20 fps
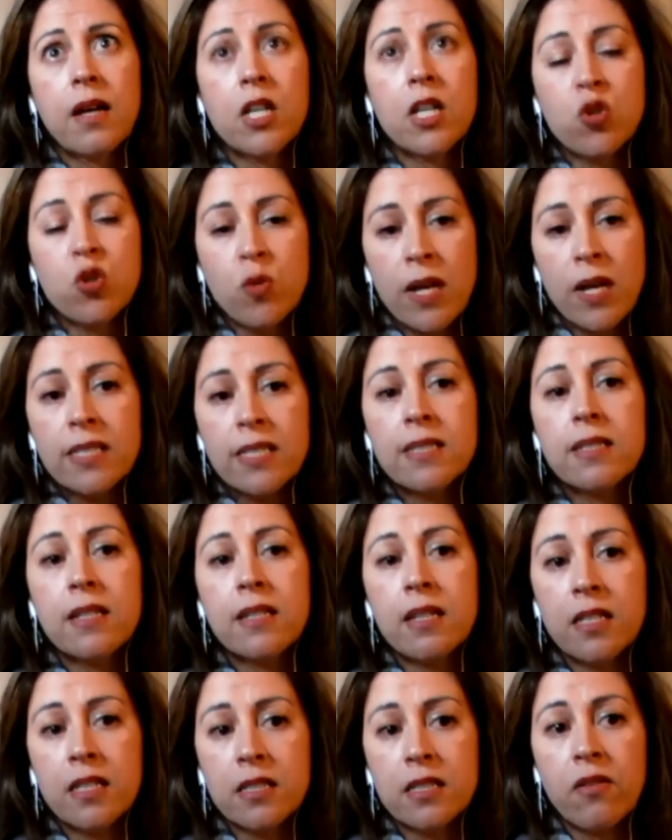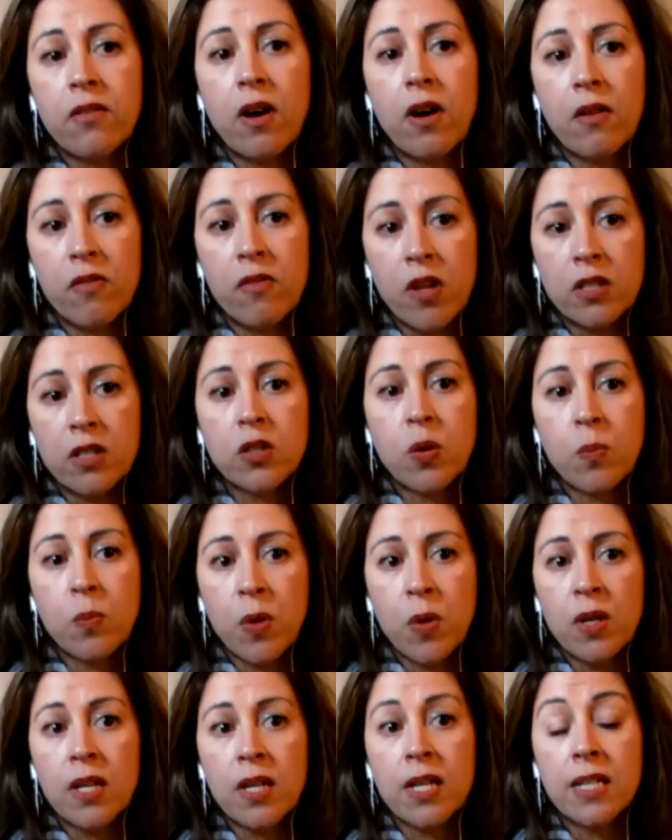address the needs of those
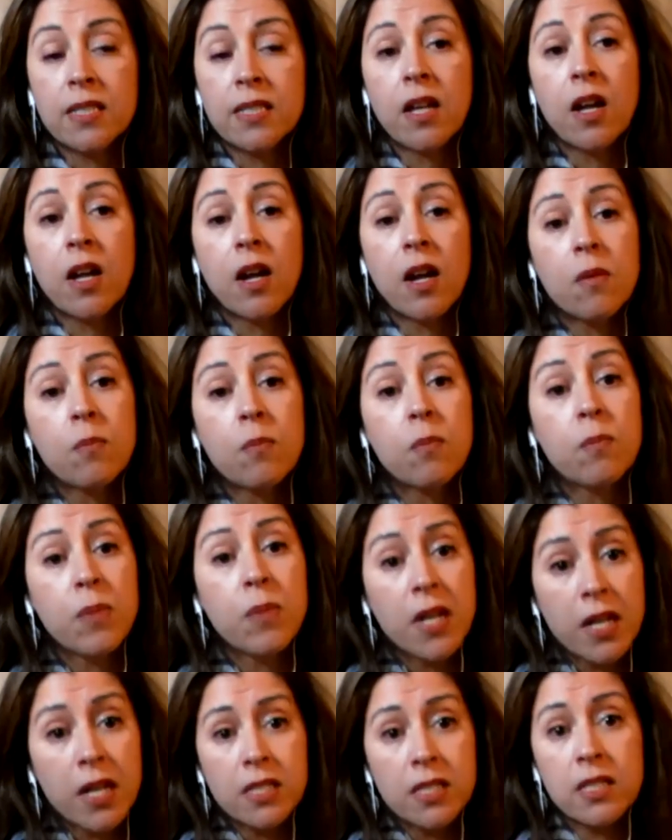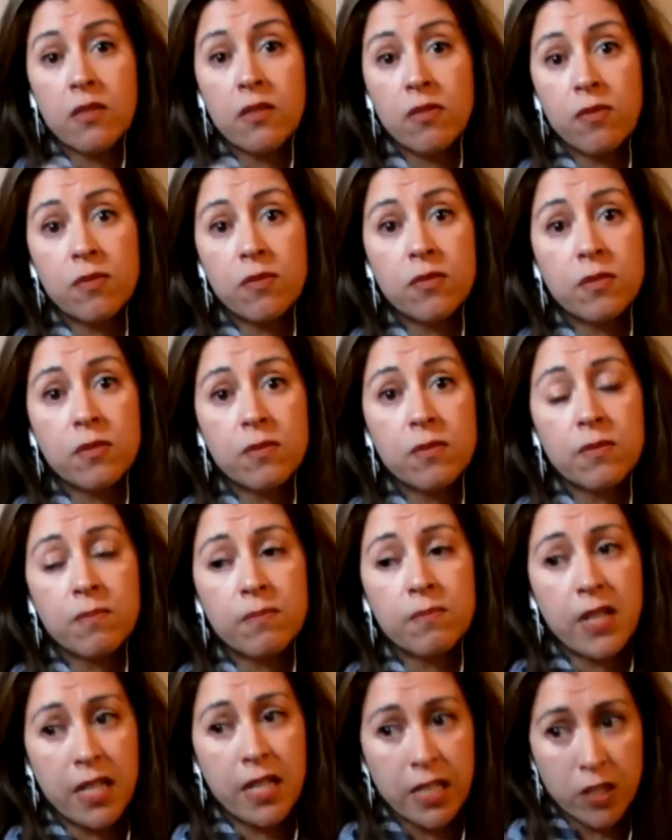communities that are, because of
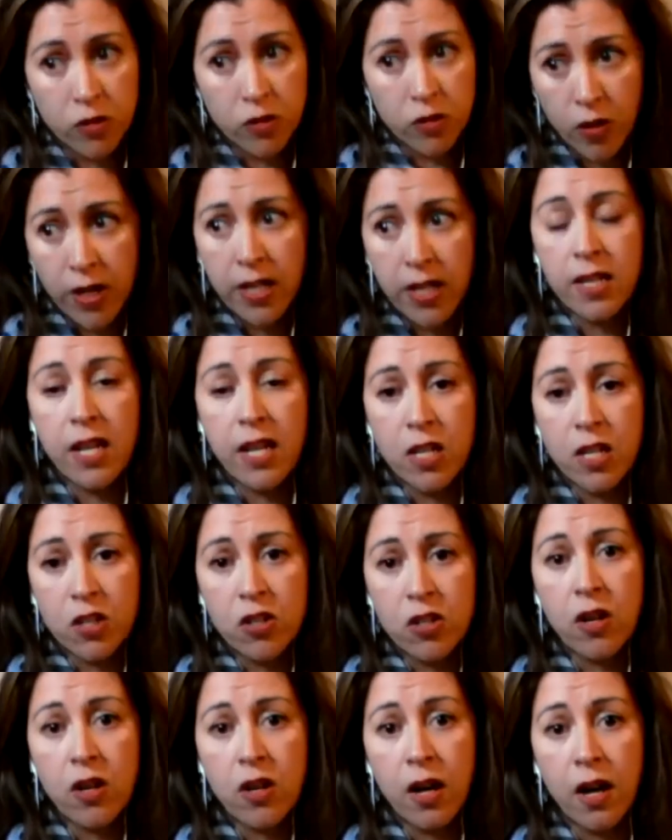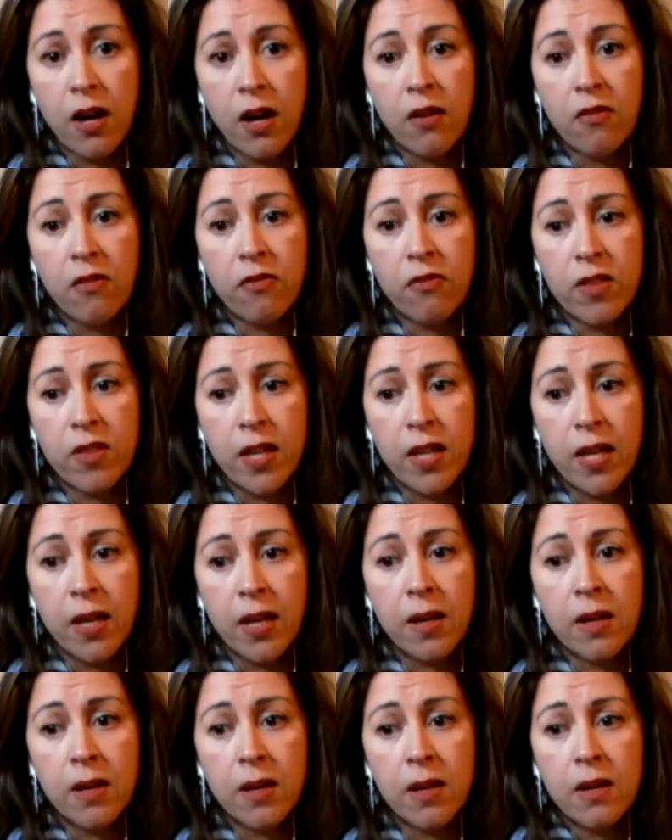the historic nature of
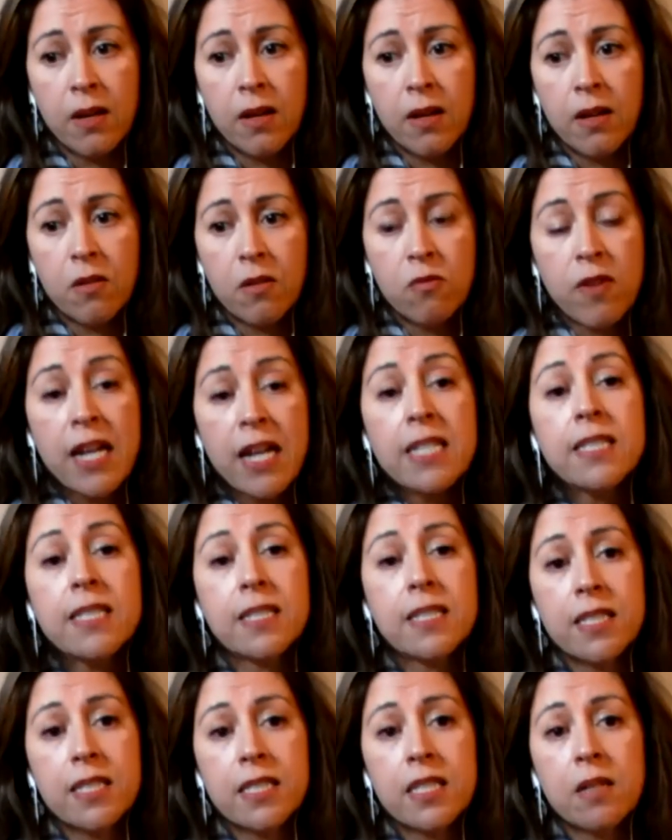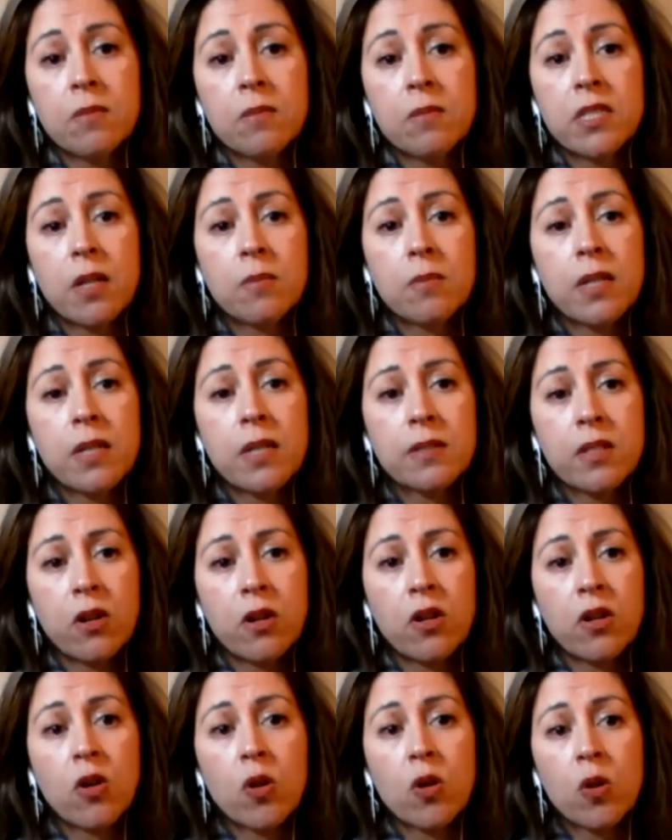the racism, sometimes
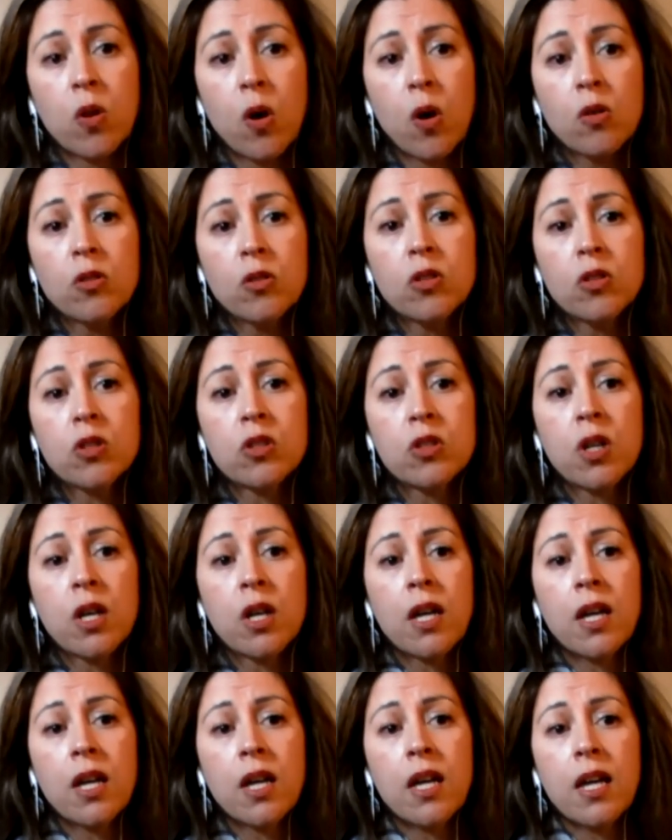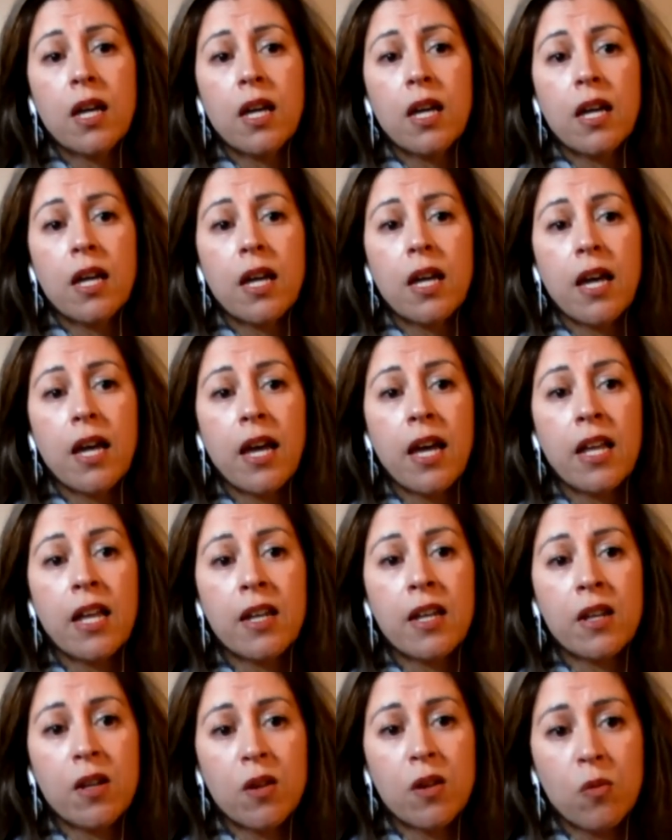they're close
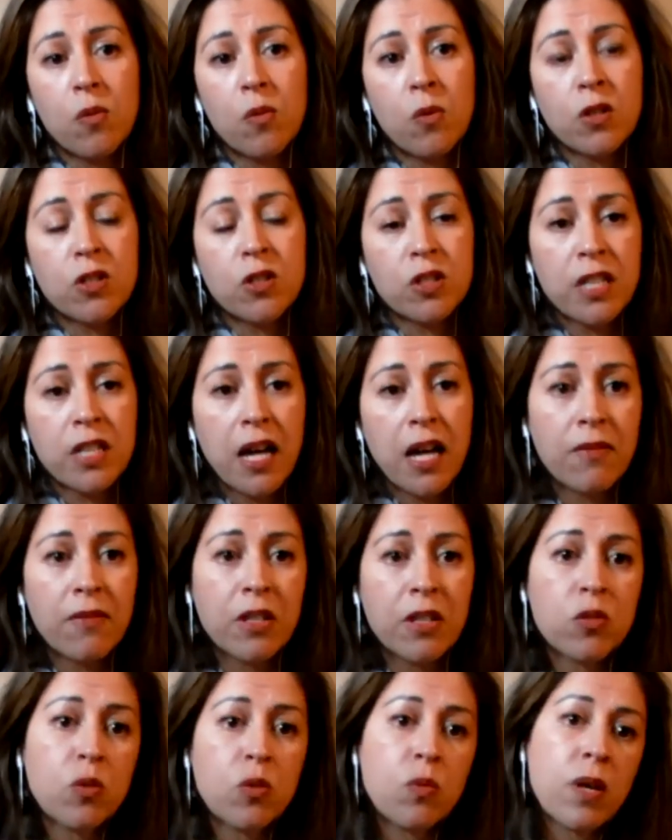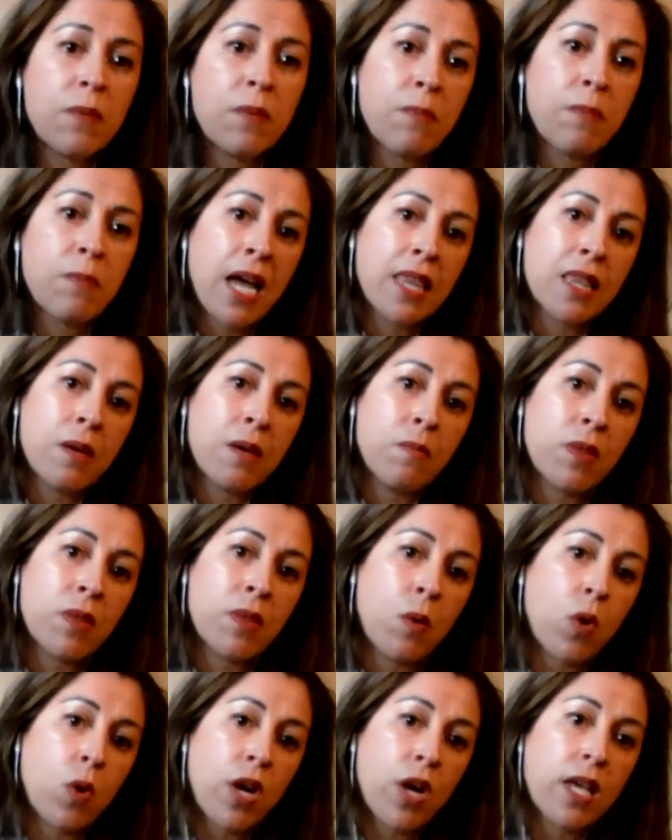and we're just having to remind them
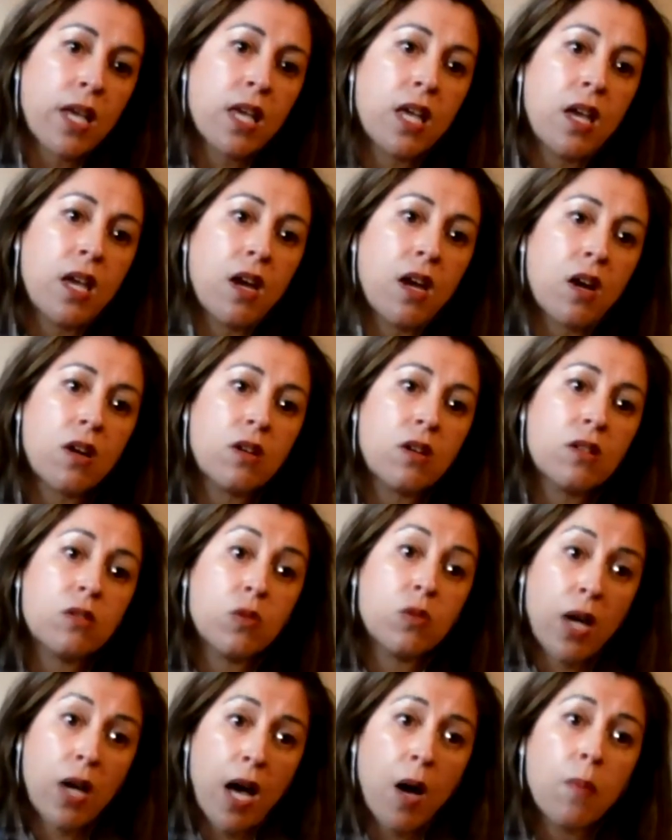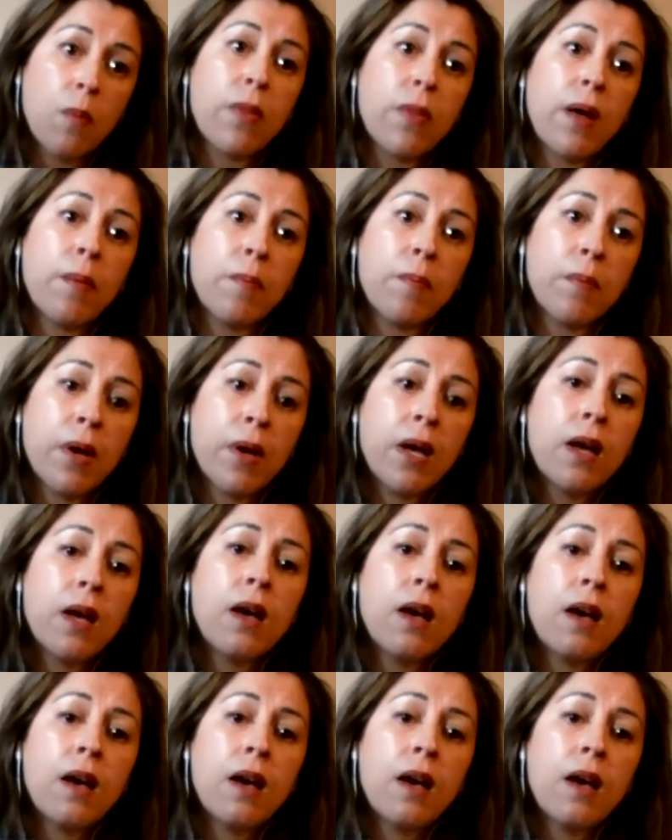that we're here to help them.